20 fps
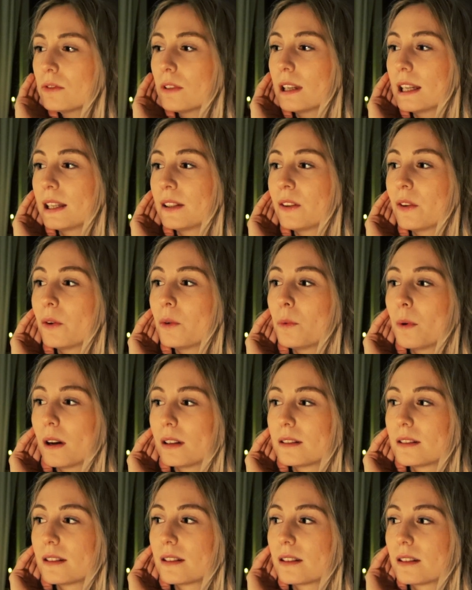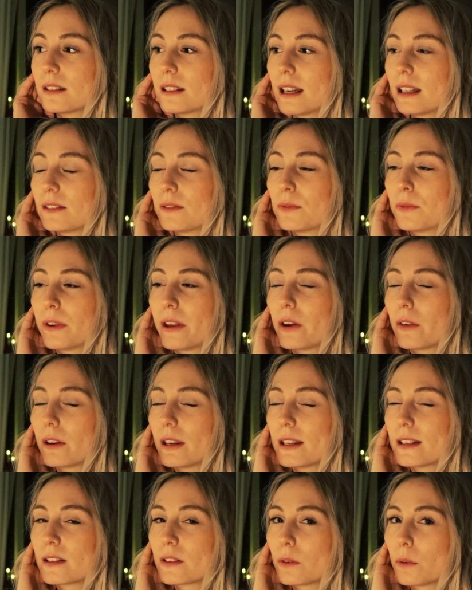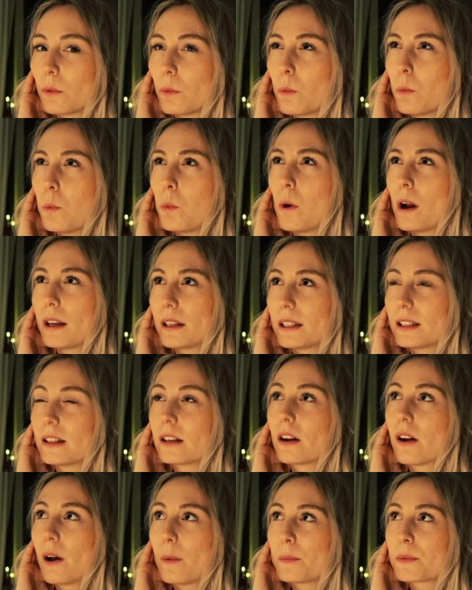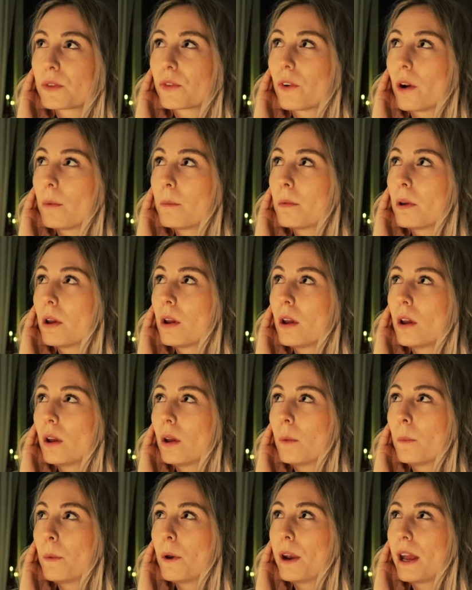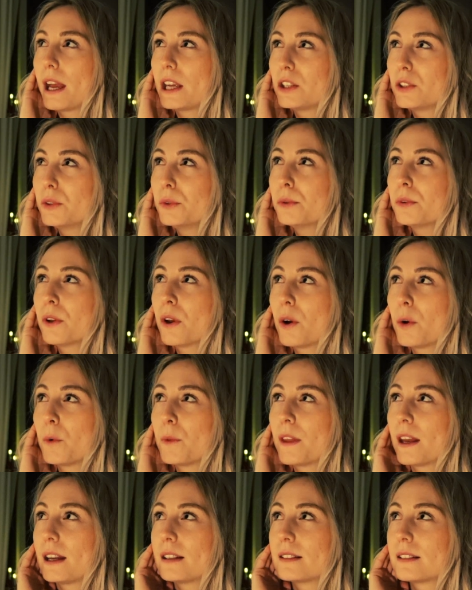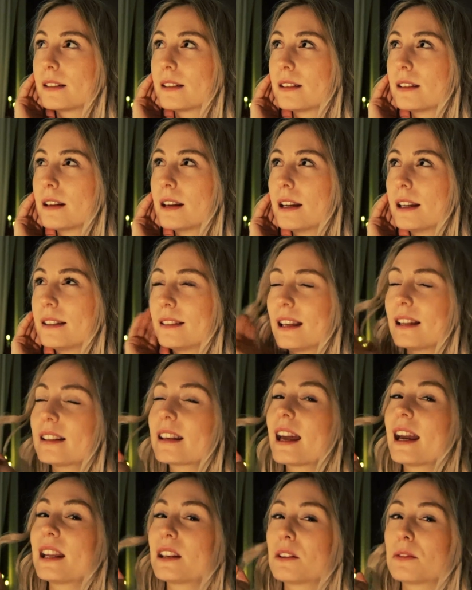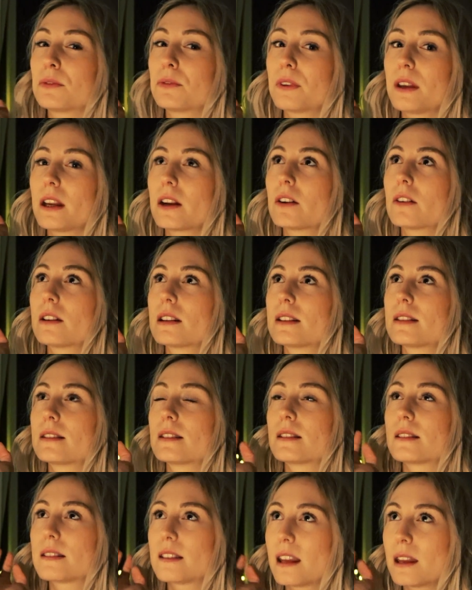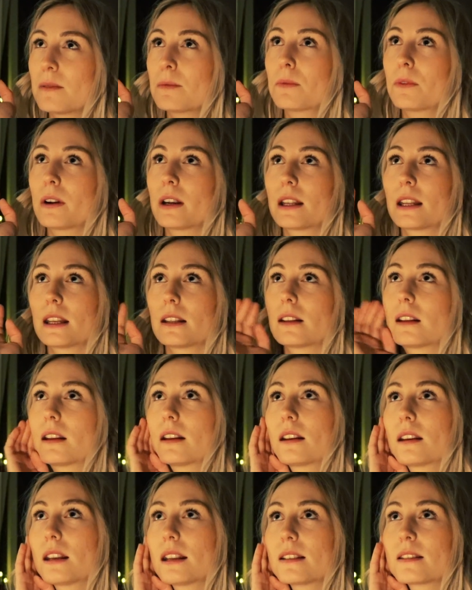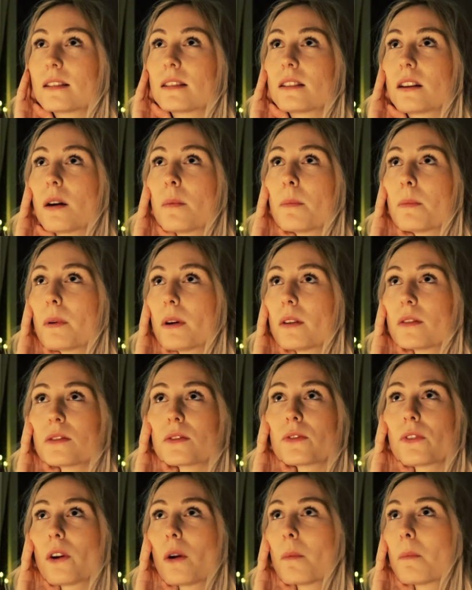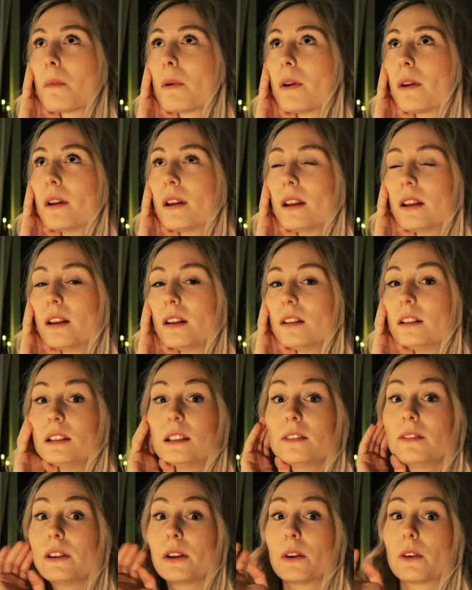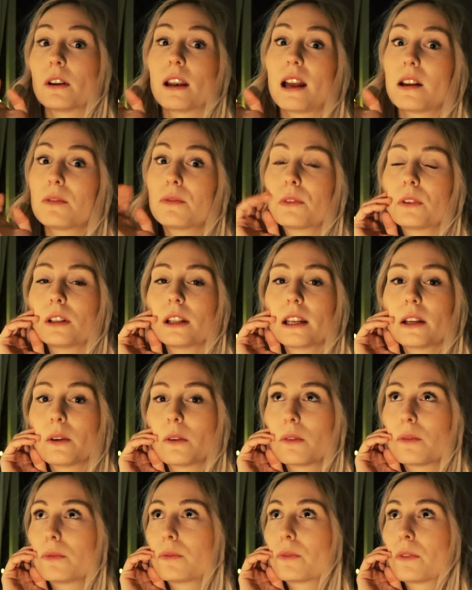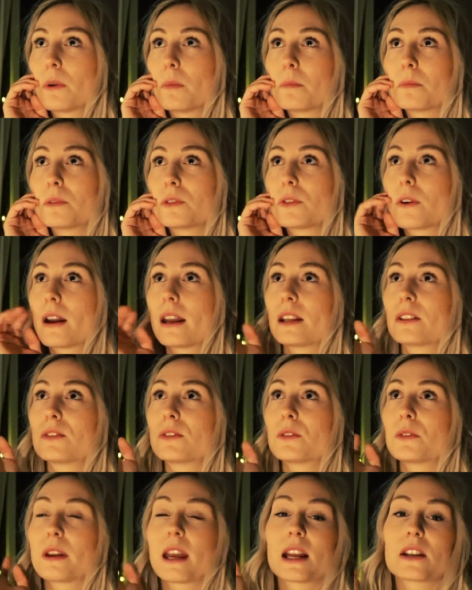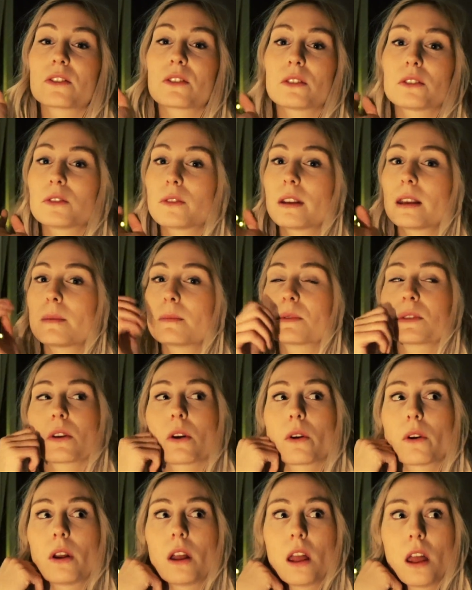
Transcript: really know what that fear is or what it comes from, but I do know that that kind of fear is the same fear that can stop us from living our life fully, or from trying to catch our dreams, or